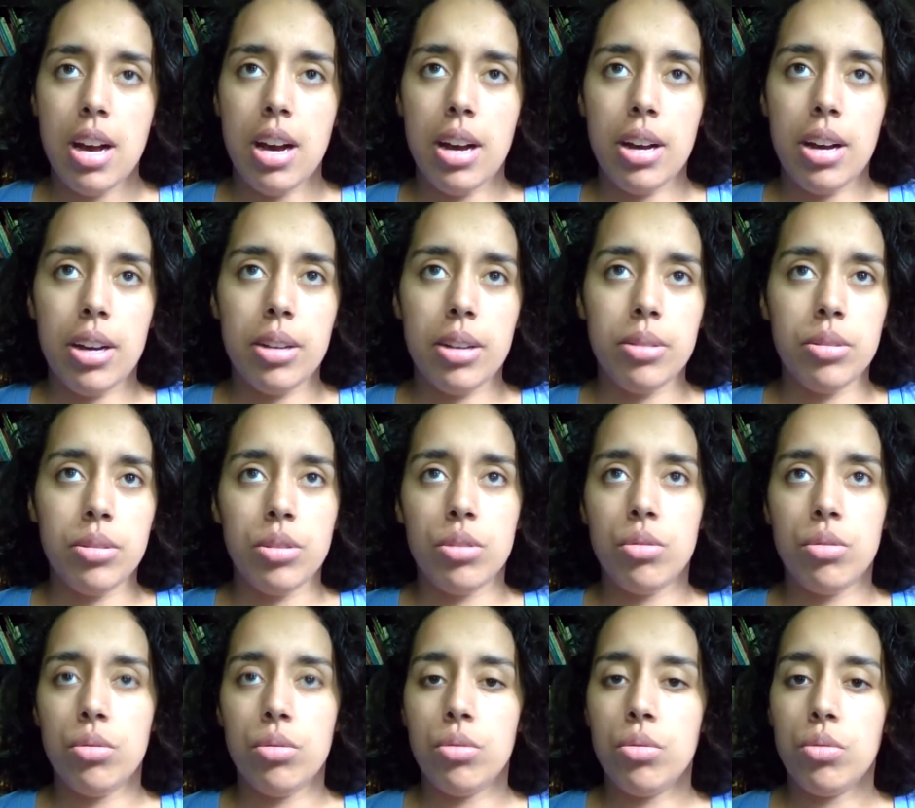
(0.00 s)
uh,
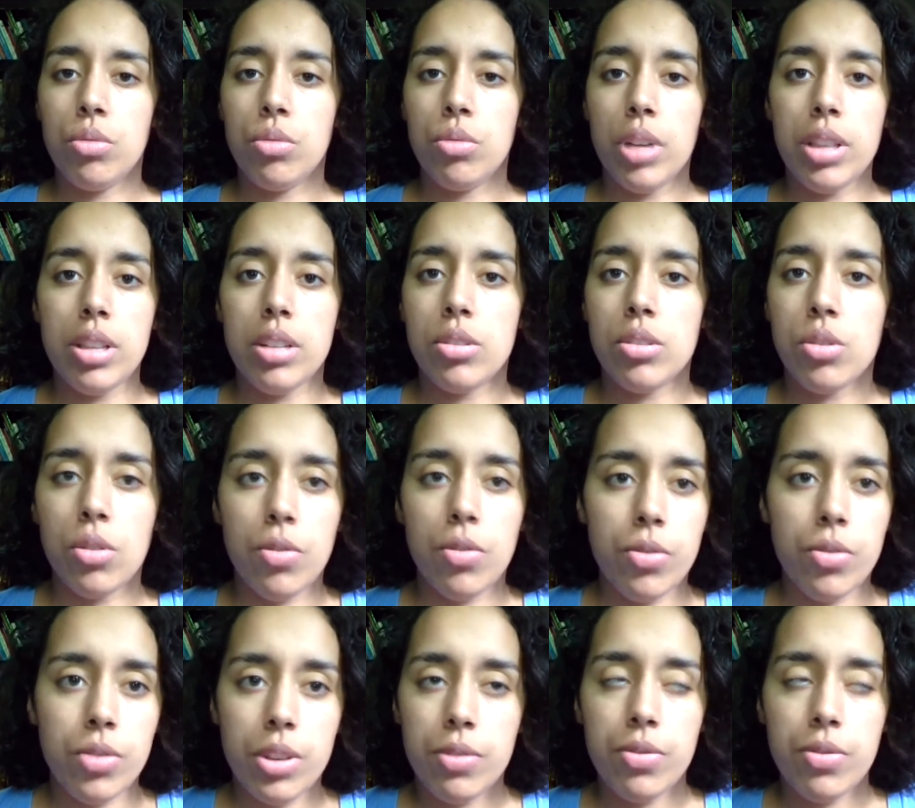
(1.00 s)
you and then so if,
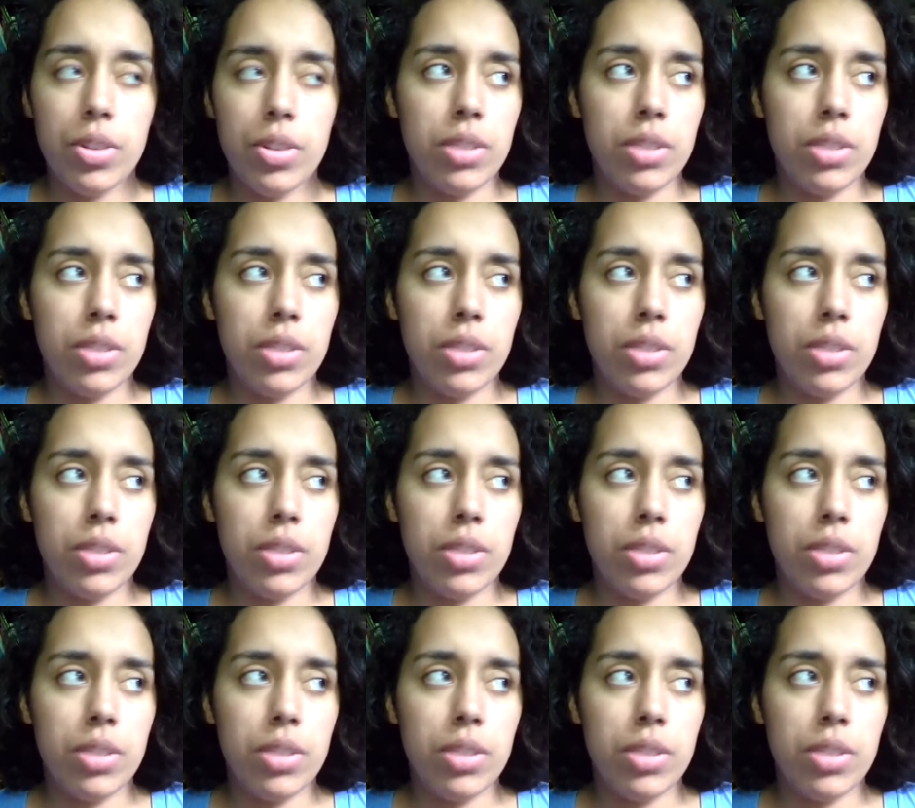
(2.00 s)
if,